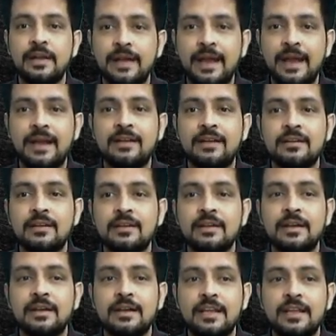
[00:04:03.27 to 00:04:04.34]
and
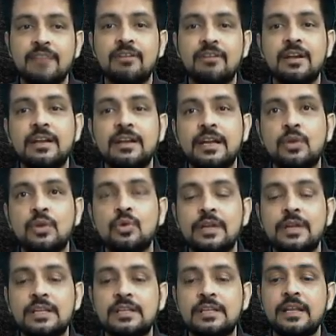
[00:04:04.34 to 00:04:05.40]
d1, d2,
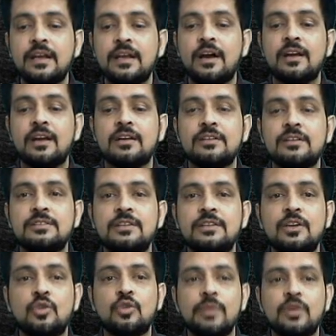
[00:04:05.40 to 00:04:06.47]
d3 are
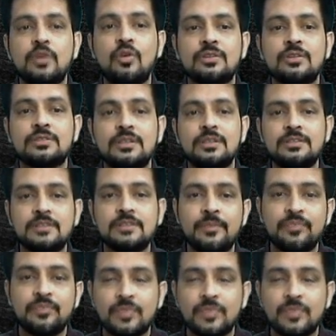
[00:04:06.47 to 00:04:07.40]
considered to be constants.